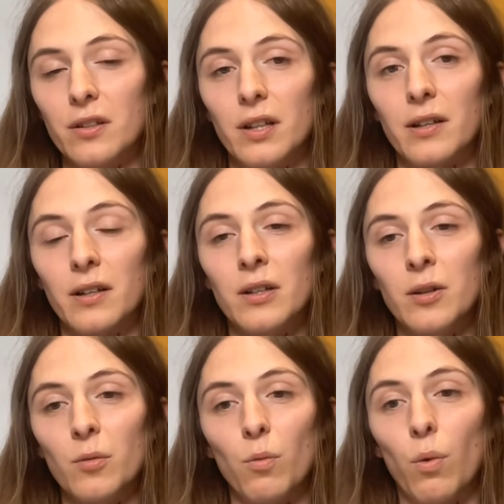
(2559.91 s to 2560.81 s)
Like,
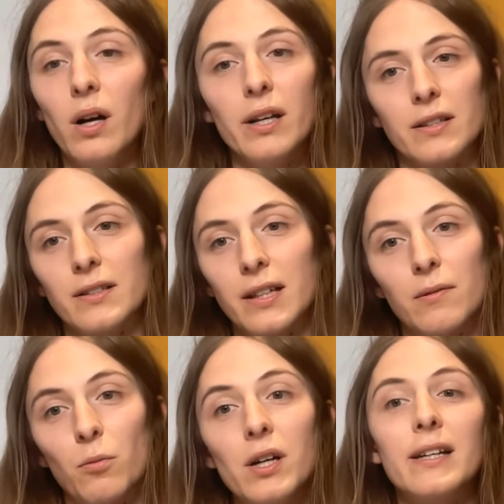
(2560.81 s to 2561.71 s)
why isn't that
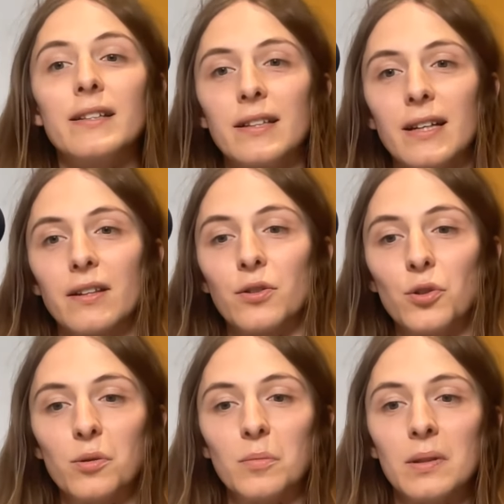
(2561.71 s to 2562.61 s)
why isn't that the
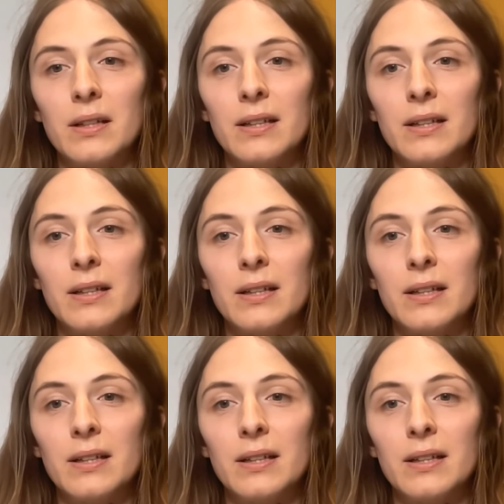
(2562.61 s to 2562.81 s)
norm?